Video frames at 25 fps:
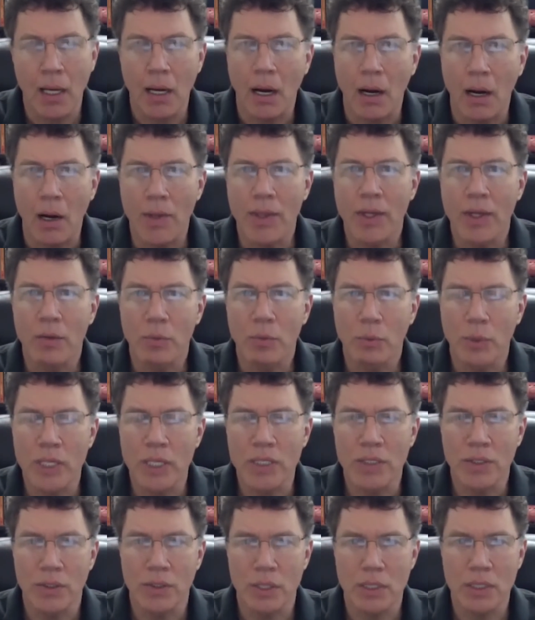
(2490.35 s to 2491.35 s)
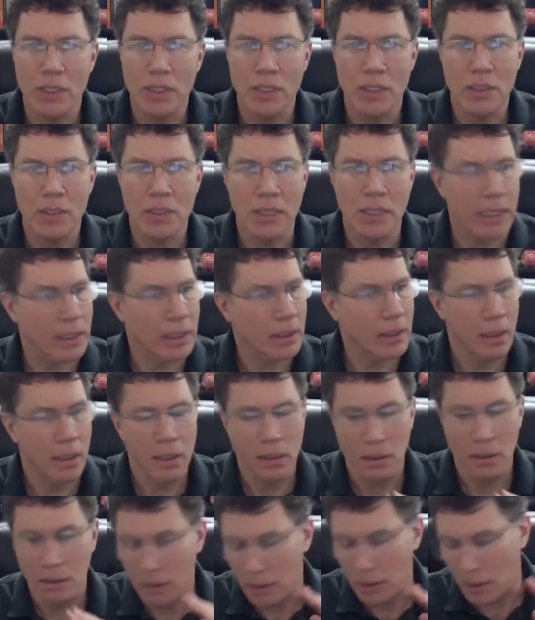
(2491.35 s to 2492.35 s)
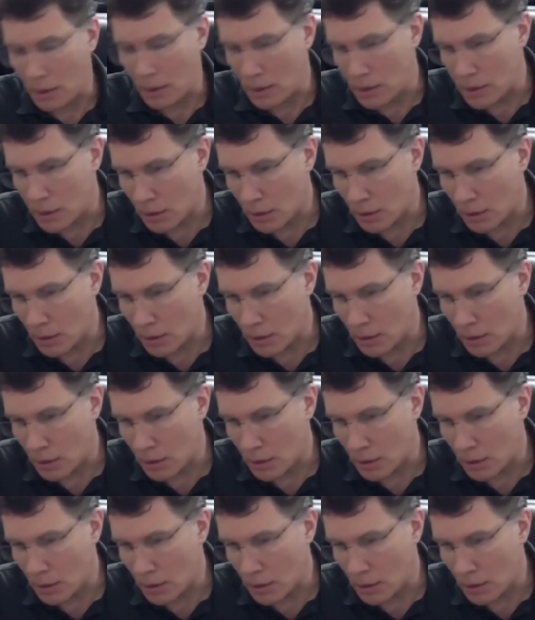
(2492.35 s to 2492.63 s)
Are there resources, like, is